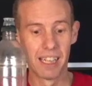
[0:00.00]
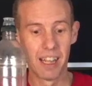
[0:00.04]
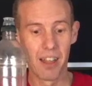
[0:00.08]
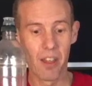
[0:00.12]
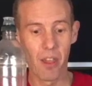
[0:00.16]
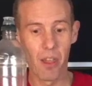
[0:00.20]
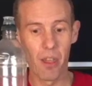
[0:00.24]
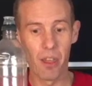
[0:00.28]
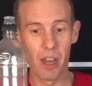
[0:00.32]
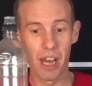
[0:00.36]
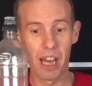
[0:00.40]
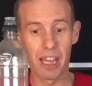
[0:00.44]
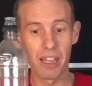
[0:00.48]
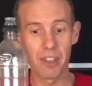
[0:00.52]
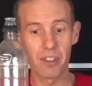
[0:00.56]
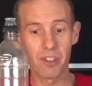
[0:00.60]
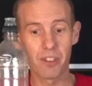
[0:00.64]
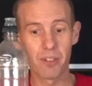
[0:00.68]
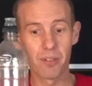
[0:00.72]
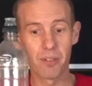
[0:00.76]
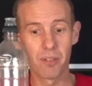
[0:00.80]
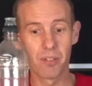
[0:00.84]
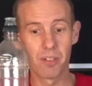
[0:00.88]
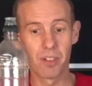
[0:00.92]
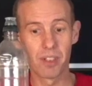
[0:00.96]
that
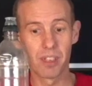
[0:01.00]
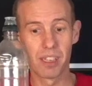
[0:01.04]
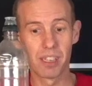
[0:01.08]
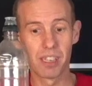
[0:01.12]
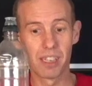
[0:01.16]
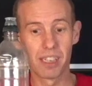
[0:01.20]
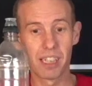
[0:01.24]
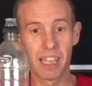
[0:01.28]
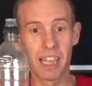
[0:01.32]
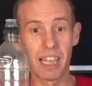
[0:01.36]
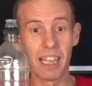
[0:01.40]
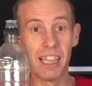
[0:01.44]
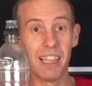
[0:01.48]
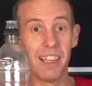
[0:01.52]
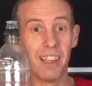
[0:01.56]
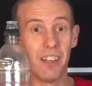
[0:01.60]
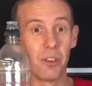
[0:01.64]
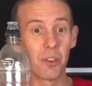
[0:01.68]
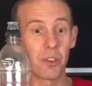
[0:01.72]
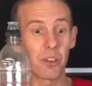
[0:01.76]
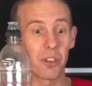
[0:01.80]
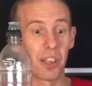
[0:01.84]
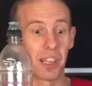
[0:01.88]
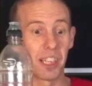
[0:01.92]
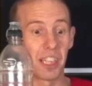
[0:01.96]
it
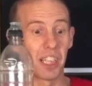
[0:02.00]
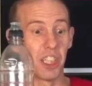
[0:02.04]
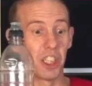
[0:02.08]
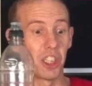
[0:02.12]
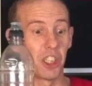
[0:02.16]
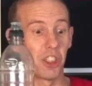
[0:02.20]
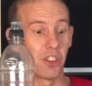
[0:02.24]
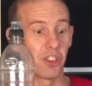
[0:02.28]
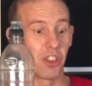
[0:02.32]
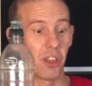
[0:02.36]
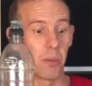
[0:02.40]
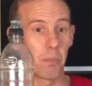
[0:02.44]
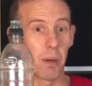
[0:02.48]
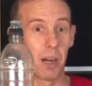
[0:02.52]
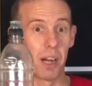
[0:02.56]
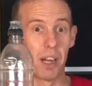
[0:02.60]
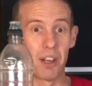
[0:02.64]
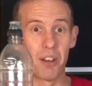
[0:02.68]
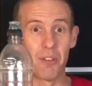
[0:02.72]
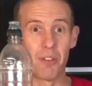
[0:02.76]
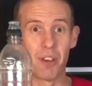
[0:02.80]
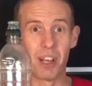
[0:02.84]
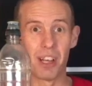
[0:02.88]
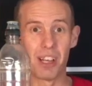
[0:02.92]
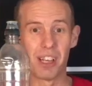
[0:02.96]
looks like it should tip
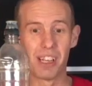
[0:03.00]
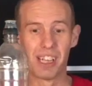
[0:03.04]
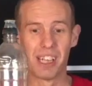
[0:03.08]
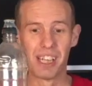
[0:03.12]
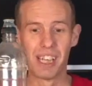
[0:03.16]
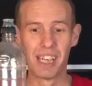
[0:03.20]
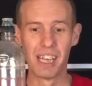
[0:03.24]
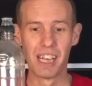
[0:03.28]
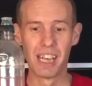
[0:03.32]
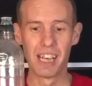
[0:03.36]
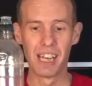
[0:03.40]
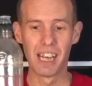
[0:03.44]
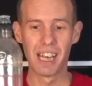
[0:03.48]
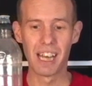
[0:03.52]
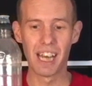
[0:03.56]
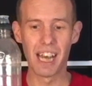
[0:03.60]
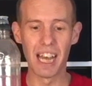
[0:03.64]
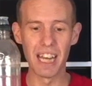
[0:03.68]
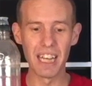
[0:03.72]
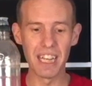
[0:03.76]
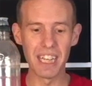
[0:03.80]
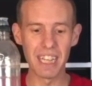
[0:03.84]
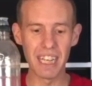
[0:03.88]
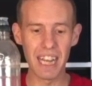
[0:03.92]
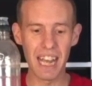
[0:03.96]
over,
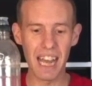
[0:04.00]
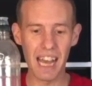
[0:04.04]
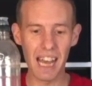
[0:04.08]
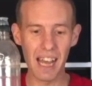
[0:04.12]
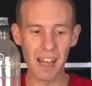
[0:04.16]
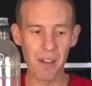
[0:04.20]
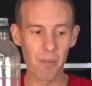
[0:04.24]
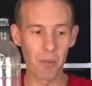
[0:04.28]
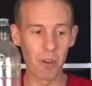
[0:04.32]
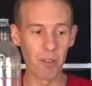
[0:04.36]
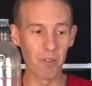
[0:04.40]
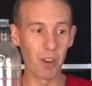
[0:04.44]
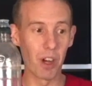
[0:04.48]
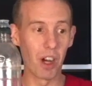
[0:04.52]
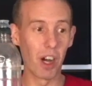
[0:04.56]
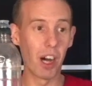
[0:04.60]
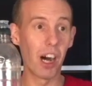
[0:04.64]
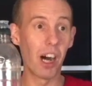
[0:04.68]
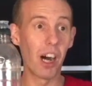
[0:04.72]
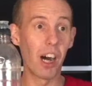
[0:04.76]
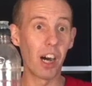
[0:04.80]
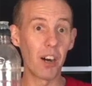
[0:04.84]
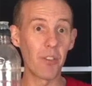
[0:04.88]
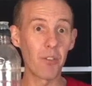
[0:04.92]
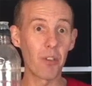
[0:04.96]
and yet we've got
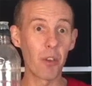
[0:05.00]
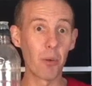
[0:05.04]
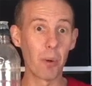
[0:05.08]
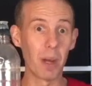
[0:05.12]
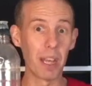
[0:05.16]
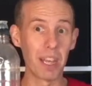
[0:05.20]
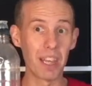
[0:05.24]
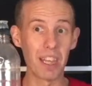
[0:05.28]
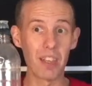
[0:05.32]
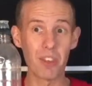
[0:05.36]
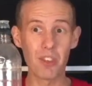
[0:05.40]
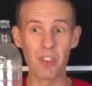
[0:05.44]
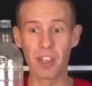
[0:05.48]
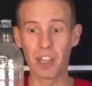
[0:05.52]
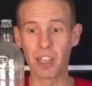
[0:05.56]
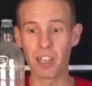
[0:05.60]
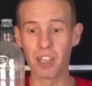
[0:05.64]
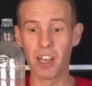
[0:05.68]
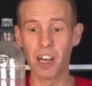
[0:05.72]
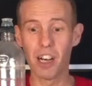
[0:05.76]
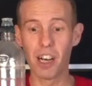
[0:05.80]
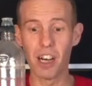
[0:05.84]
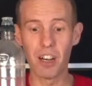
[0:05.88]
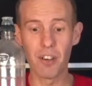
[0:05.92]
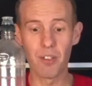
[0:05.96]
half the weight this side,
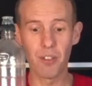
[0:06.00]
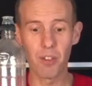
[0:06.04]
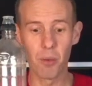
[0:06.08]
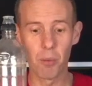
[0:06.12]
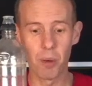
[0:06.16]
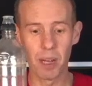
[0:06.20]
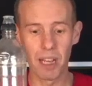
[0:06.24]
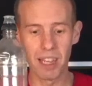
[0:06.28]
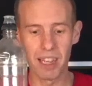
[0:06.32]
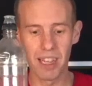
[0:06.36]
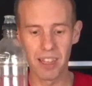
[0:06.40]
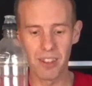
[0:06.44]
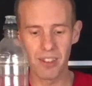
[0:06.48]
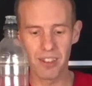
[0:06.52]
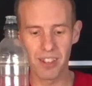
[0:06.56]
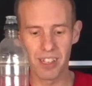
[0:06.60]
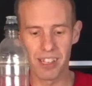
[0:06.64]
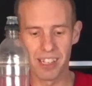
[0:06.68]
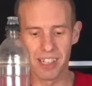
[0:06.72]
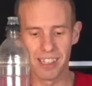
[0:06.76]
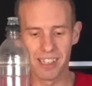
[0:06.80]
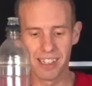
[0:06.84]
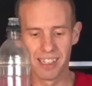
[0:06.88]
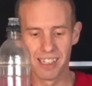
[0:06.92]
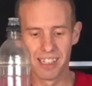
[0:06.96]
half the weight this
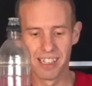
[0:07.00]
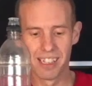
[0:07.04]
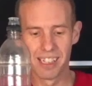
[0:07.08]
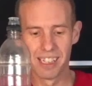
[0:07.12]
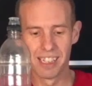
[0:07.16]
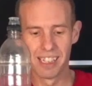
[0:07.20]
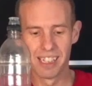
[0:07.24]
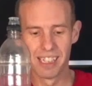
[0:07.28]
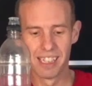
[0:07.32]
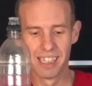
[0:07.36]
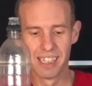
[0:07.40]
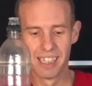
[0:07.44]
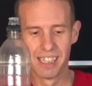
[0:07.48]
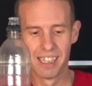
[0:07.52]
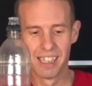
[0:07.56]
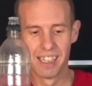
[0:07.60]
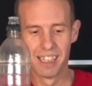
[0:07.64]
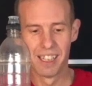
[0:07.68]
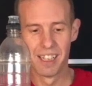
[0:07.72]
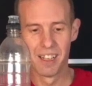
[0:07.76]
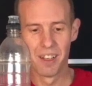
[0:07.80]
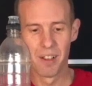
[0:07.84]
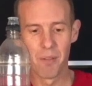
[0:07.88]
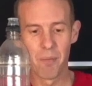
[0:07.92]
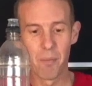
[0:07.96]
side.
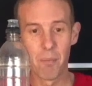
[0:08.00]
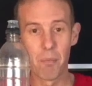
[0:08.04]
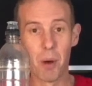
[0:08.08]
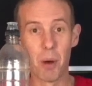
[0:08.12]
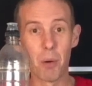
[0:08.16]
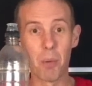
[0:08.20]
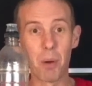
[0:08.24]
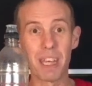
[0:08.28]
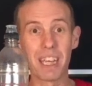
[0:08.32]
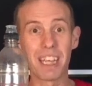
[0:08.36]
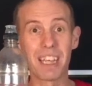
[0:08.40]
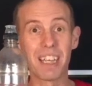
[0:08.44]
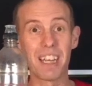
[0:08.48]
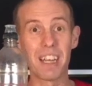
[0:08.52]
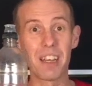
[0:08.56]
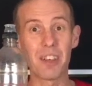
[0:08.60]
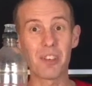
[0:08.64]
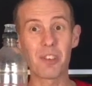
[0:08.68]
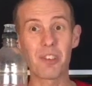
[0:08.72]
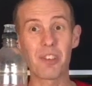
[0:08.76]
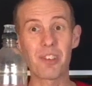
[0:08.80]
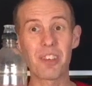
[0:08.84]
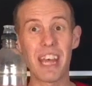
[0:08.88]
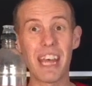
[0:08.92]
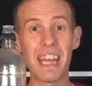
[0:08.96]
But we can
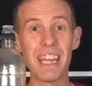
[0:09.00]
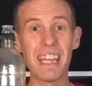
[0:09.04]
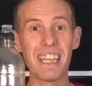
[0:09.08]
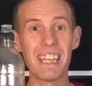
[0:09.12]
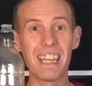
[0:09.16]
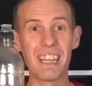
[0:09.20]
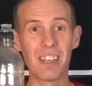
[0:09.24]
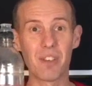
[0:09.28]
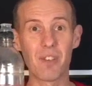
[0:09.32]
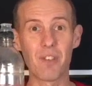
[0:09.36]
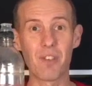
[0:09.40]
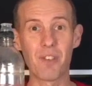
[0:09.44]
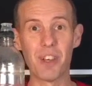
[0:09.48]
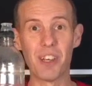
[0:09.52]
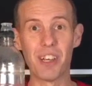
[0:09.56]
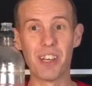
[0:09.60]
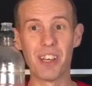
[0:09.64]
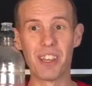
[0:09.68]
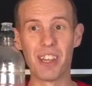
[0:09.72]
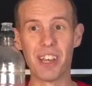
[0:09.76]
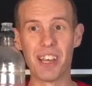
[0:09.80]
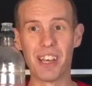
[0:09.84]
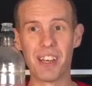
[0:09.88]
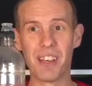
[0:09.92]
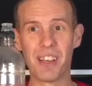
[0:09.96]
extend this
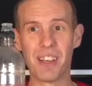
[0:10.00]
further